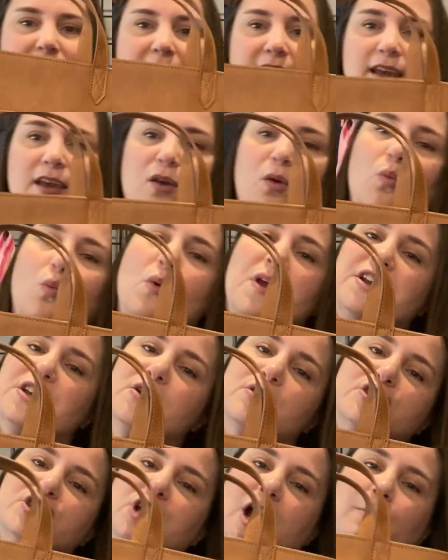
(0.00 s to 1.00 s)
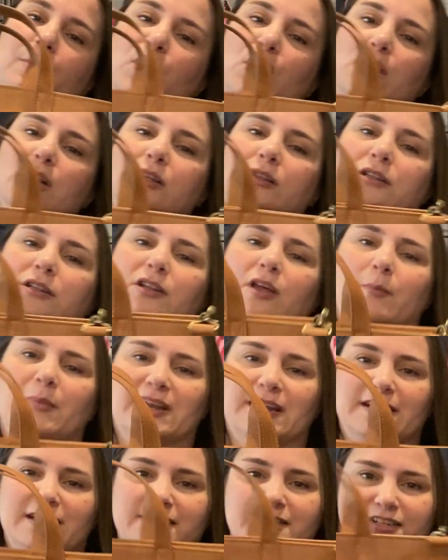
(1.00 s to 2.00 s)
the Window Shopper
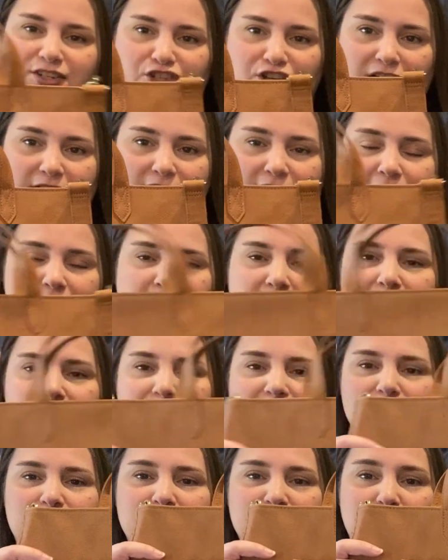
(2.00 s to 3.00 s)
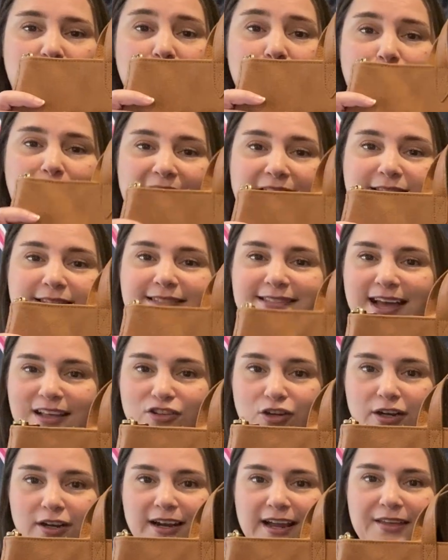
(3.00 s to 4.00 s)
limited edition. This is our best
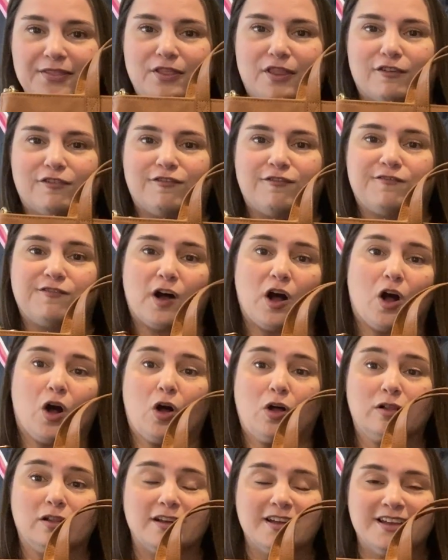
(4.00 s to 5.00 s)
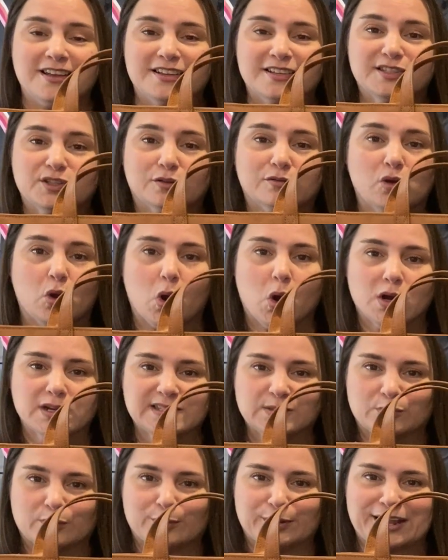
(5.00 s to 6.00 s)
seller in the fall. So of
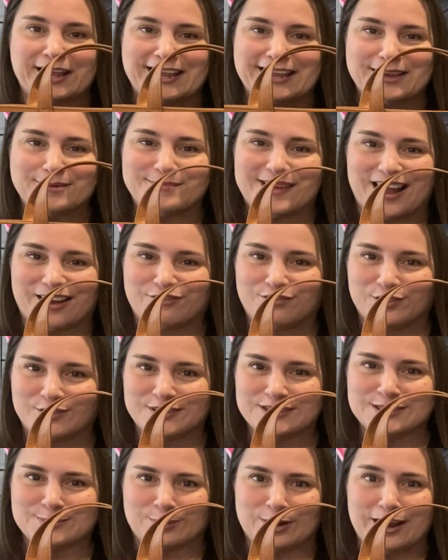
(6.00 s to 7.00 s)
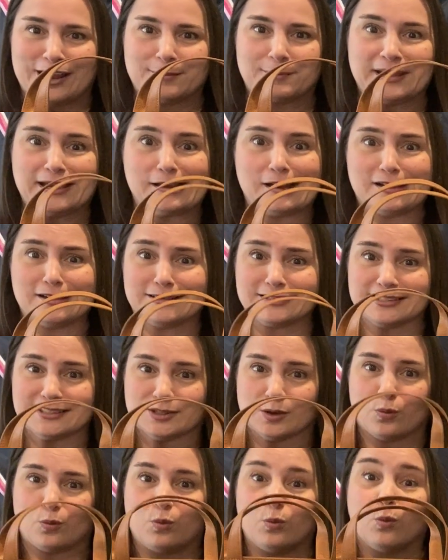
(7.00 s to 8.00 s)
course we're bringing it back for the spring
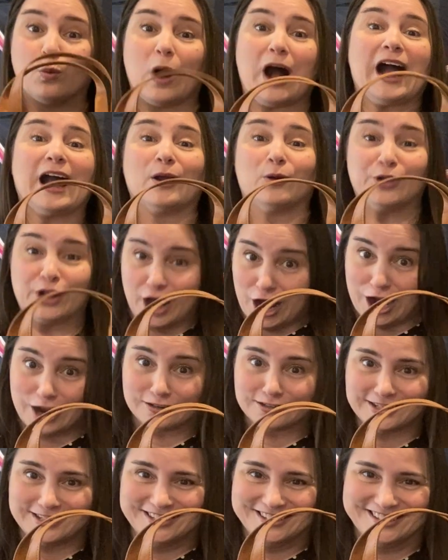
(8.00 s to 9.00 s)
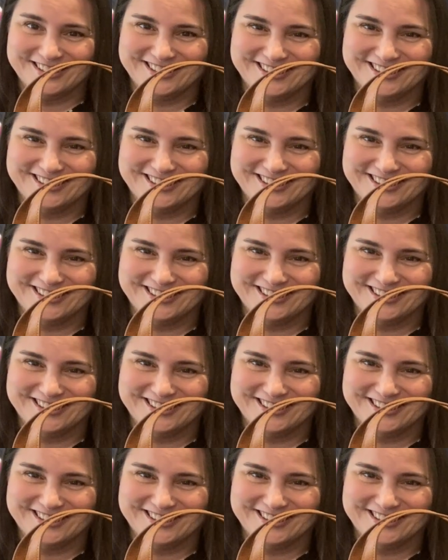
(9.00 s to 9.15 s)
because why not?